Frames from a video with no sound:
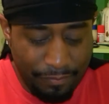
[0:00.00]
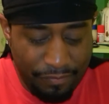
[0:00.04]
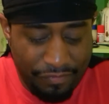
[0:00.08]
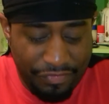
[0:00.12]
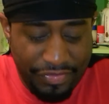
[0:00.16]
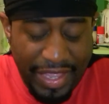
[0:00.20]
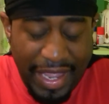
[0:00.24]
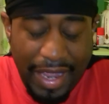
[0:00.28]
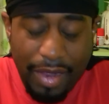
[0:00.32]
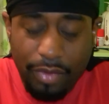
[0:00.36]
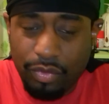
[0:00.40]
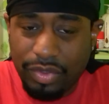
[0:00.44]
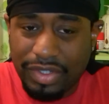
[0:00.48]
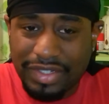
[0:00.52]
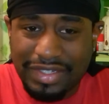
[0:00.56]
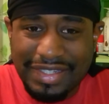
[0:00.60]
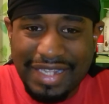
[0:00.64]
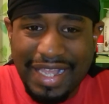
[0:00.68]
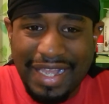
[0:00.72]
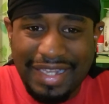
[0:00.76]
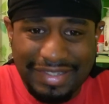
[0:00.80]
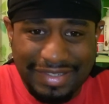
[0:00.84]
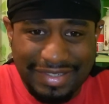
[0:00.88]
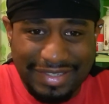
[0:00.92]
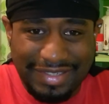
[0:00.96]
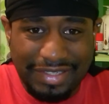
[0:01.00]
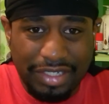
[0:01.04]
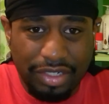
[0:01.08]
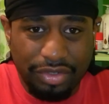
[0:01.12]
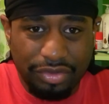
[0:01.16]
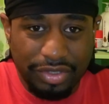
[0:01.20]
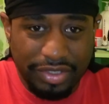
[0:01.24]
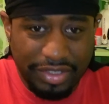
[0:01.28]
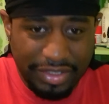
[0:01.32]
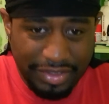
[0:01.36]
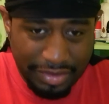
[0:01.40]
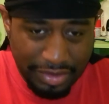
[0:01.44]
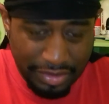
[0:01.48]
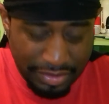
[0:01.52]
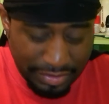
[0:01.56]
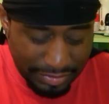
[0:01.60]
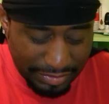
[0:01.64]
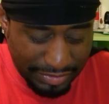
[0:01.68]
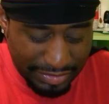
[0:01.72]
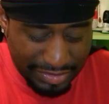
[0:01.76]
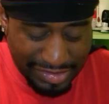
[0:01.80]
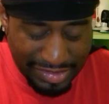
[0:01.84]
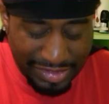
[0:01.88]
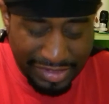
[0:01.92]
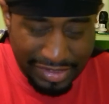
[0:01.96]
that was not solely
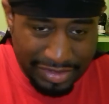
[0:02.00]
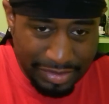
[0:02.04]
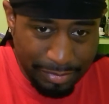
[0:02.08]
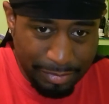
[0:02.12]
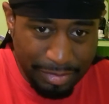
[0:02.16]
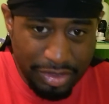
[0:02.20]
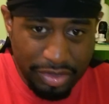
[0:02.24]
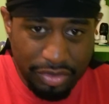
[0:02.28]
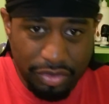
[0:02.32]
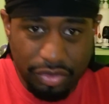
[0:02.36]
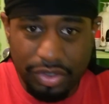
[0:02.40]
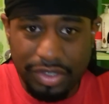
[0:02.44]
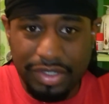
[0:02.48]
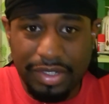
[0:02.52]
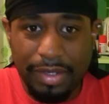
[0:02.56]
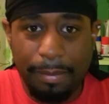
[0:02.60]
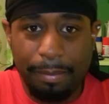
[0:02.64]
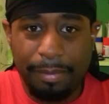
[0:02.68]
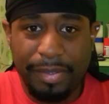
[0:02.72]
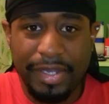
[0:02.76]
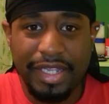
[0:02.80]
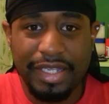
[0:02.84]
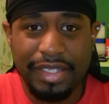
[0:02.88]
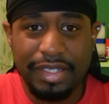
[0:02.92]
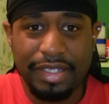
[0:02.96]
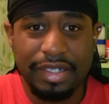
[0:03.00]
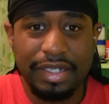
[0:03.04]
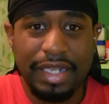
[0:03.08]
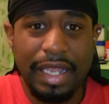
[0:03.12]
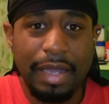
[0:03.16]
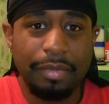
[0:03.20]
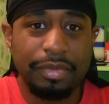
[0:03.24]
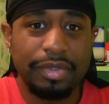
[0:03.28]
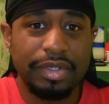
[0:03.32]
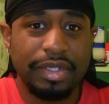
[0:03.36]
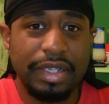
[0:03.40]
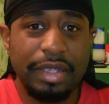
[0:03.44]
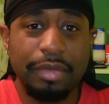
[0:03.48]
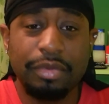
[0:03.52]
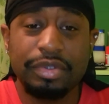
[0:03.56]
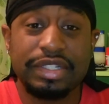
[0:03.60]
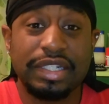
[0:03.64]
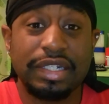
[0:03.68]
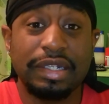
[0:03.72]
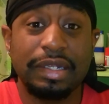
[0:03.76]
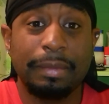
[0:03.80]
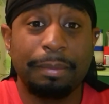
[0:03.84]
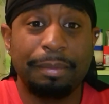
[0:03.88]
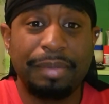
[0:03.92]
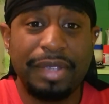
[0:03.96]
a judgment or an opinion. That was it was
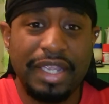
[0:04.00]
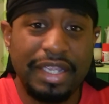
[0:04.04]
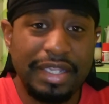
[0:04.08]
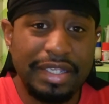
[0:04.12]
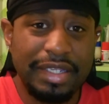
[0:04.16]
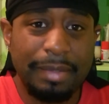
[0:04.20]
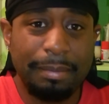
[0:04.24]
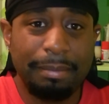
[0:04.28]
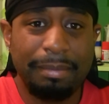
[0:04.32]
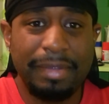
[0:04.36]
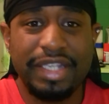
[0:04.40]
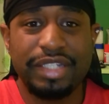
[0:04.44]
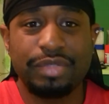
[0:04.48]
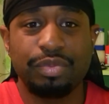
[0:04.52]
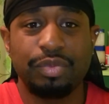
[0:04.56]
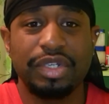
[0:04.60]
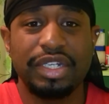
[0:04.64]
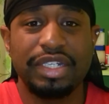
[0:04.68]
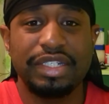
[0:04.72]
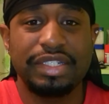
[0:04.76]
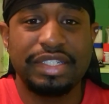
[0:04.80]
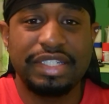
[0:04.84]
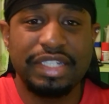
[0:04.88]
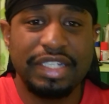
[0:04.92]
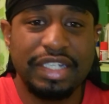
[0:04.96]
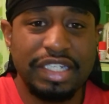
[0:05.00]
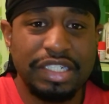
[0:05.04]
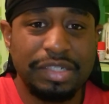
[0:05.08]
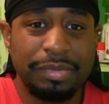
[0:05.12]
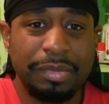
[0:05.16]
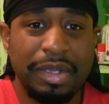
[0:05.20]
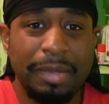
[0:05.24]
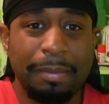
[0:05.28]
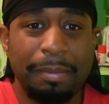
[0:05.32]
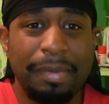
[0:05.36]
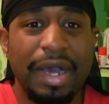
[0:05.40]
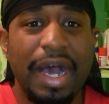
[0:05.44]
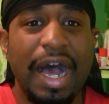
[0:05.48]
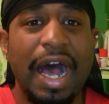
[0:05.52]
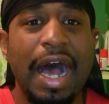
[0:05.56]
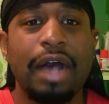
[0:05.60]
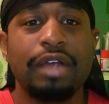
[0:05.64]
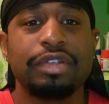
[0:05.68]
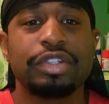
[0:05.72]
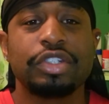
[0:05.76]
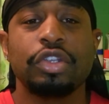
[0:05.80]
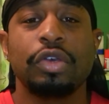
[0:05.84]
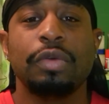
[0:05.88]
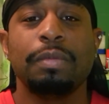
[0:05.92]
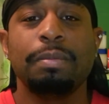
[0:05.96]
an opinion mixed with a judgment, but
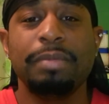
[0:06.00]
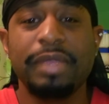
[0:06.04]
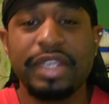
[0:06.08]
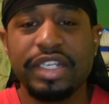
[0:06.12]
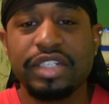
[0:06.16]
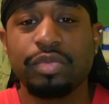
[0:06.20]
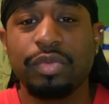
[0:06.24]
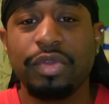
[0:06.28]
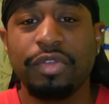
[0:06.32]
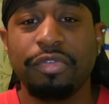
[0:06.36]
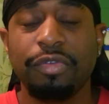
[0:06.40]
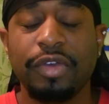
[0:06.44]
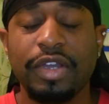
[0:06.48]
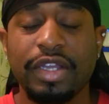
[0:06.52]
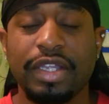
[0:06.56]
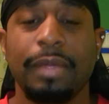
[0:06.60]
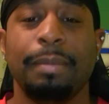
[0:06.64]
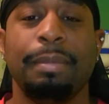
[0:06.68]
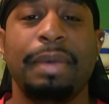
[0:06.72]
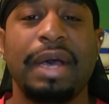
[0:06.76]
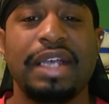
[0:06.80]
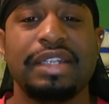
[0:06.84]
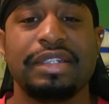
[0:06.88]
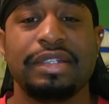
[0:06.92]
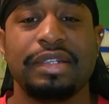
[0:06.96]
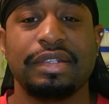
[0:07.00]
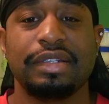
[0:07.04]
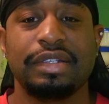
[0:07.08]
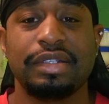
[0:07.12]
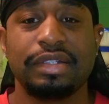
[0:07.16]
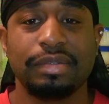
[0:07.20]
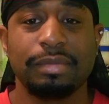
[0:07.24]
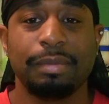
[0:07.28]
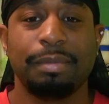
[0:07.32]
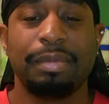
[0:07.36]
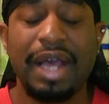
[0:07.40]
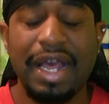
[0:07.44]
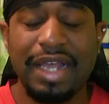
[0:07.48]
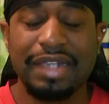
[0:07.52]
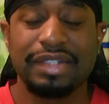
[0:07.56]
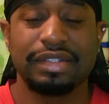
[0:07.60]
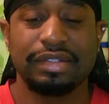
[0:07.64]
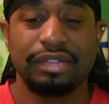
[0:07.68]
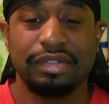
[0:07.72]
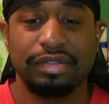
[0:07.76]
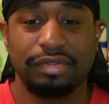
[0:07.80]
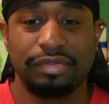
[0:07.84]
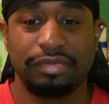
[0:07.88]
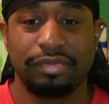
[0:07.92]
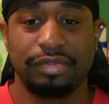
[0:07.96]
also mixed with fucking positive.
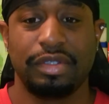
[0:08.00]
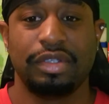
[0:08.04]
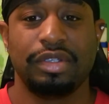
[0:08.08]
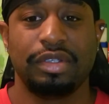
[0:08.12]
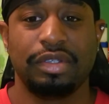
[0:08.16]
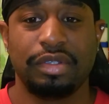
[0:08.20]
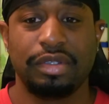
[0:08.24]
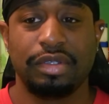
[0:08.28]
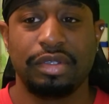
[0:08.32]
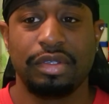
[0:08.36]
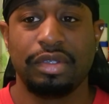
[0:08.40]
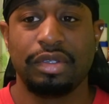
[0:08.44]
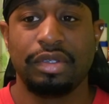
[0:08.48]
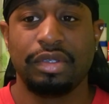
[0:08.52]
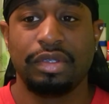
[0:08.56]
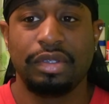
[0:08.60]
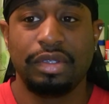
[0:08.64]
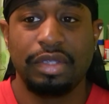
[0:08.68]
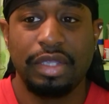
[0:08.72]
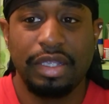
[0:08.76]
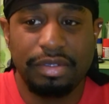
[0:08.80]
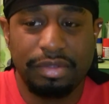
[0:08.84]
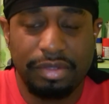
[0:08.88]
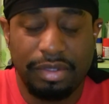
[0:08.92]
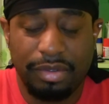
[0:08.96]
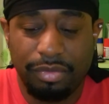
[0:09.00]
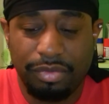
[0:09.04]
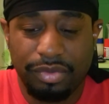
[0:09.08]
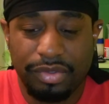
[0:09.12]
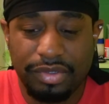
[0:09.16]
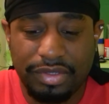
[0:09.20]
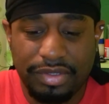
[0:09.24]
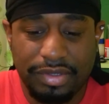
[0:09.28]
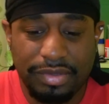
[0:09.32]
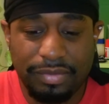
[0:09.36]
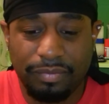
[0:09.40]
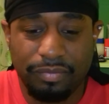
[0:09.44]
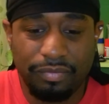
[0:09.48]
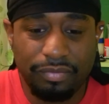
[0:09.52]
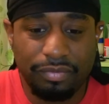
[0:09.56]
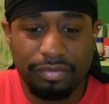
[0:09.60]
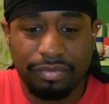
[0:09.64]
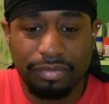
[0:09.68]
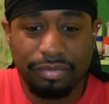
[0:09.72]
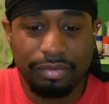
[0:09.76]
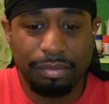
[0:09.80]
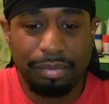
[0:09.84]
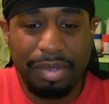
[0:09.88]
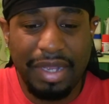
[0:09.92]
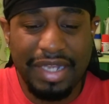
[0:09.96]
Positive. It, it was
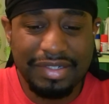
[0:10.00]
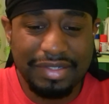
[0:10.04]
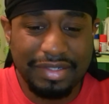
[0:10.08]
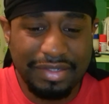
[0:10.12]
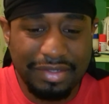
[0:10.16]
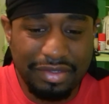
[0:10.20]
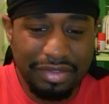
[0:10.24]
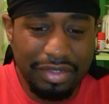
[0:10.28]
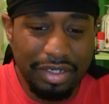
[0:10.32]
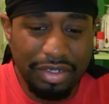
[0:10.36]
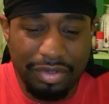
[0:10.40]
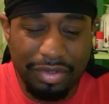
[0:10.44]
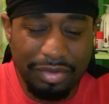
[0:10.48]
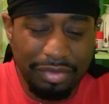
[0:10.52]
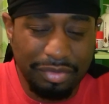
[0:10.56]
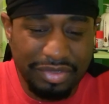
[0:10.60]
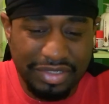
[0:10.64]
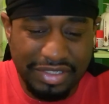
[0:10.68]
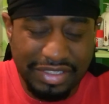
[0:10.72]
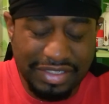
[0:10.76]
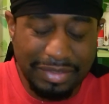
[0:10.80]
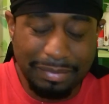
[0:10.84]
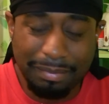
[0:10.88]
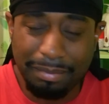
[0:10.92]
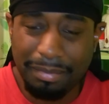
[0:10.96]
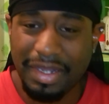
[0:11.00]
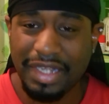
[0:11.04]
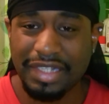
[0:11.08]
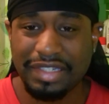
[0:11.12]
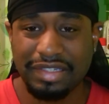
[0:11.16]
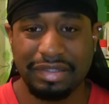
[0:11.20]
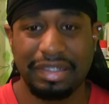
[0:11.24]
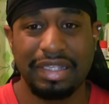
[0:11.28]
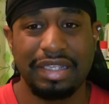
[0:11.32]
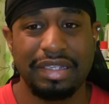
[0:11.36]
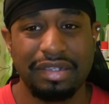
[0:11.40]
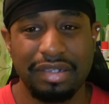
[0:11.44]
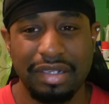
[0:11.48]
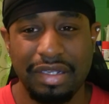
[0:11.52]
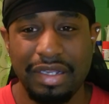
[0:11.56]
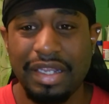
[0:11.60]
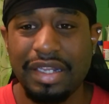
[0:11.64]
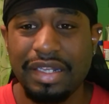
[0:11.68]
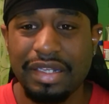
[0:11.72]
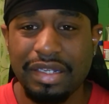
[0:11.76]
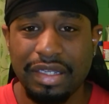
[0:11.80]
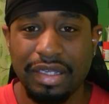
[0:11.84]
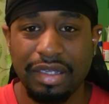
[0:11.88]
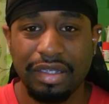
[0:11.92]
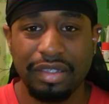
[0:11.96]
positive. You know, it was just mixed
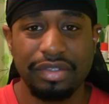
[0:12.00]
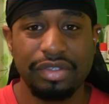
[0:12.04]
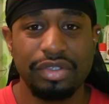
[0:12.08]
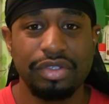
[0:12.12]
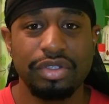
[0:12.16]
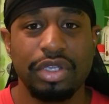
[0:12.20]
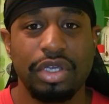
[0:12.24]
in there. You